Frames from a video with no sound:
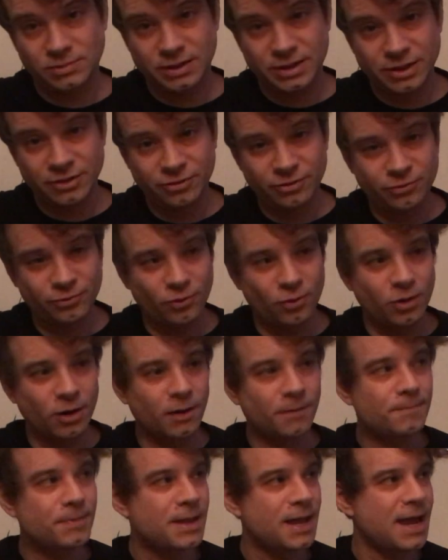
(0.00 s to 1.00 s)
There's your
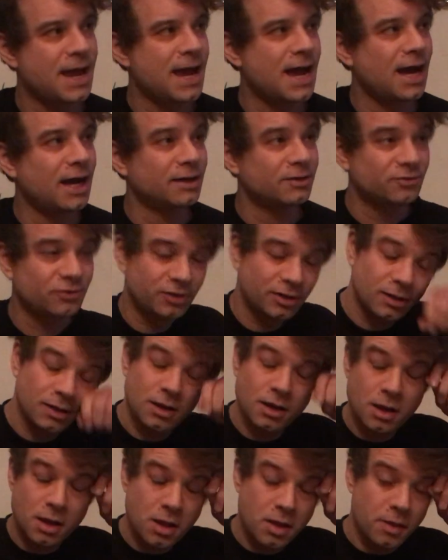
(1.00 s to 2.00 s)
4. And
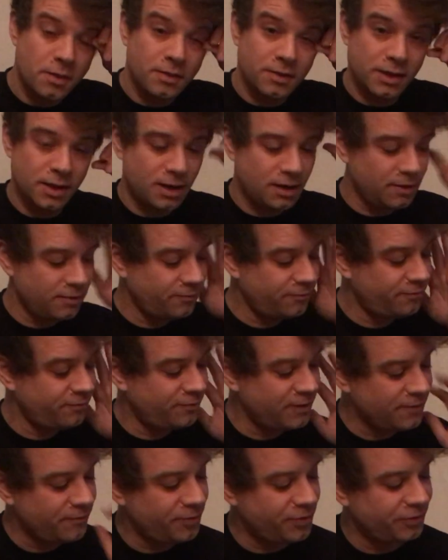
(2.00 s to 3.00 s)
the
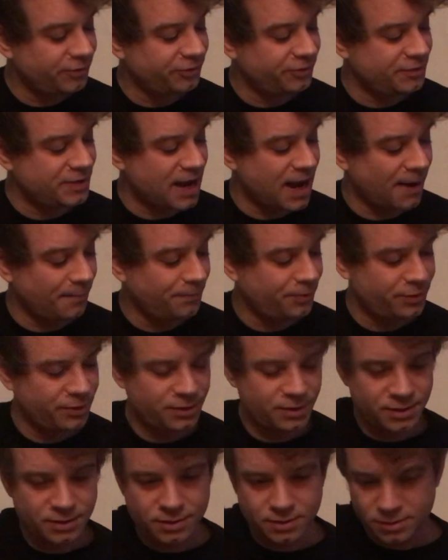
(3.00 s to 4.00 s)
fifth step
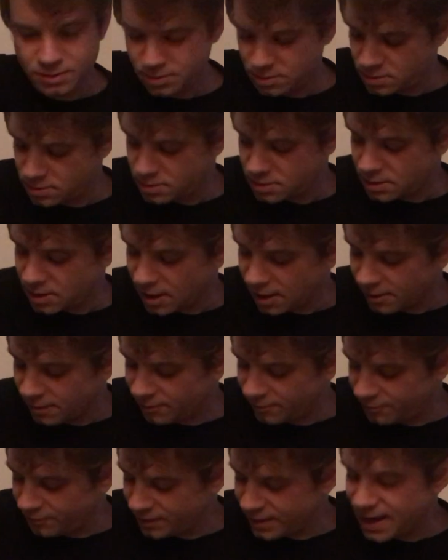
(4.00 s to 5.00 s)

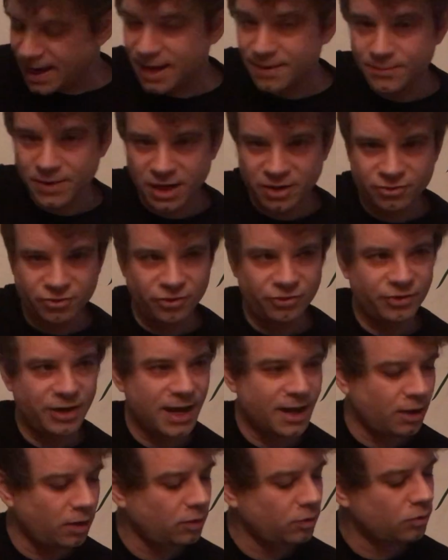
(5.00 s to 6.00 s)
of the A major
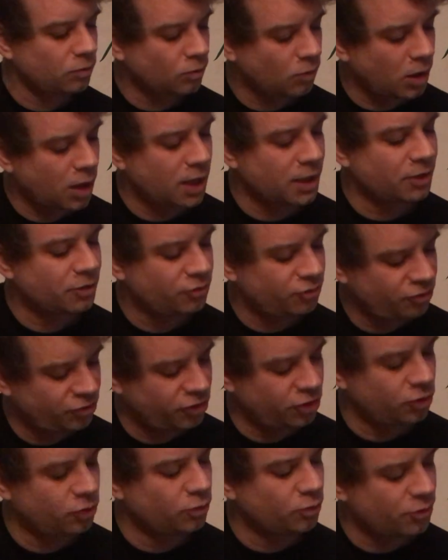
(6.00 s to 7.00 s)
scale, 1,
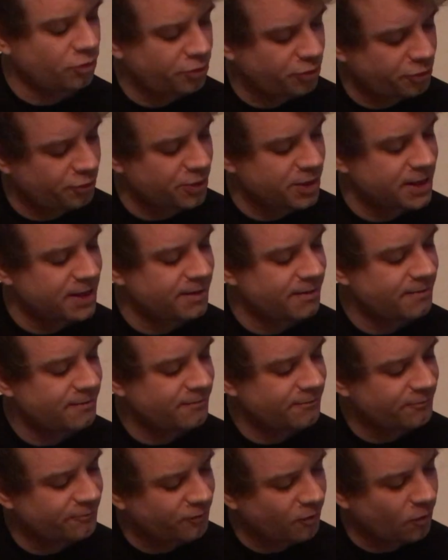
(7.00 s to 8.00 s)
2, 3,
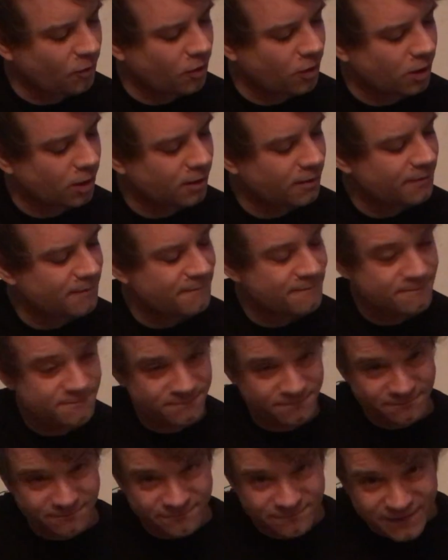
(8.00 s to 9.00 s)
4,
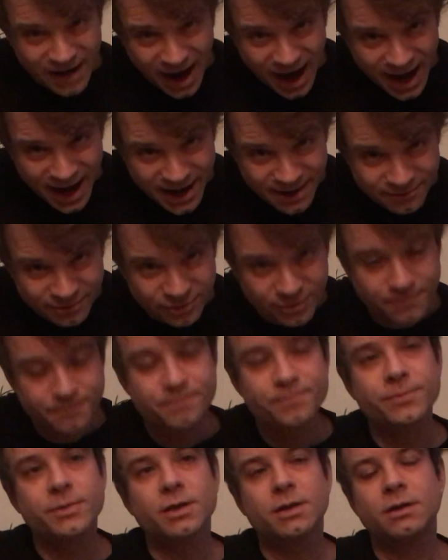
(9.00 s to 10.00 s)

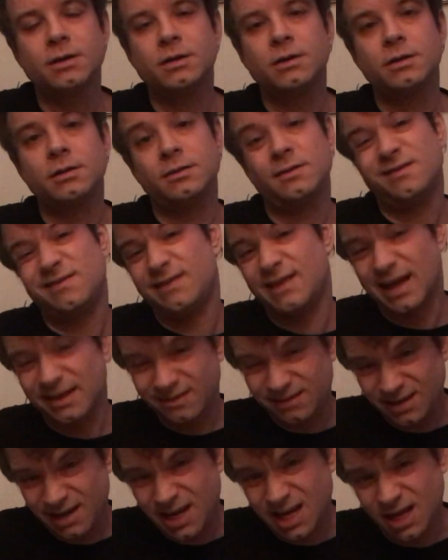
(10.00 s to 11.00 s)
5.
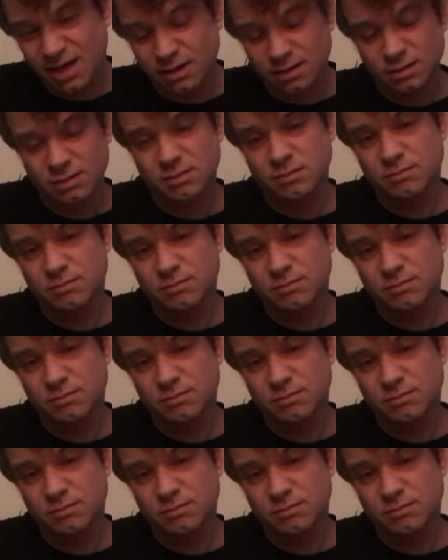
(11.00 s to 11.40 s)
That's E.